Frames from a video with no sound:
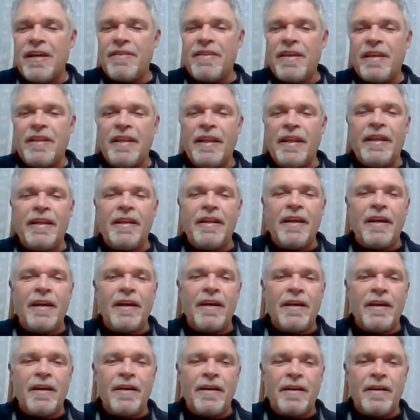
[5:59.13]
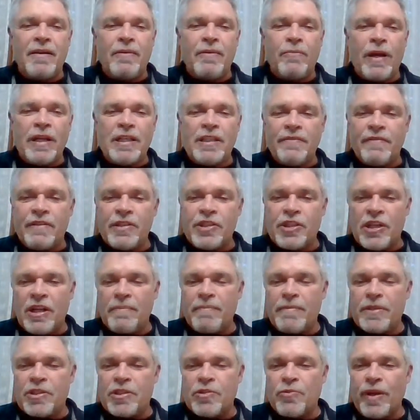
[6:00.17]
they needed a weight division
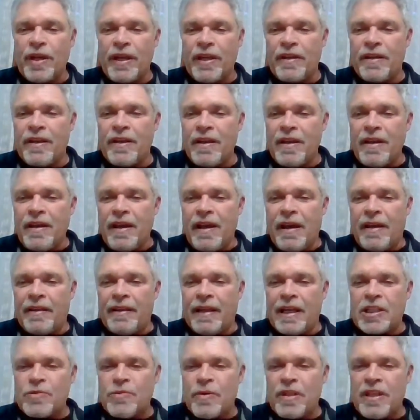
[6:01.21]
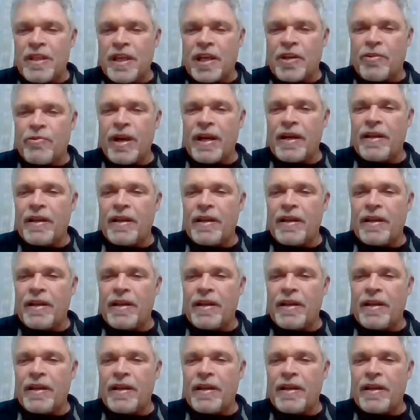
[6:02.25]
in between, and that's why they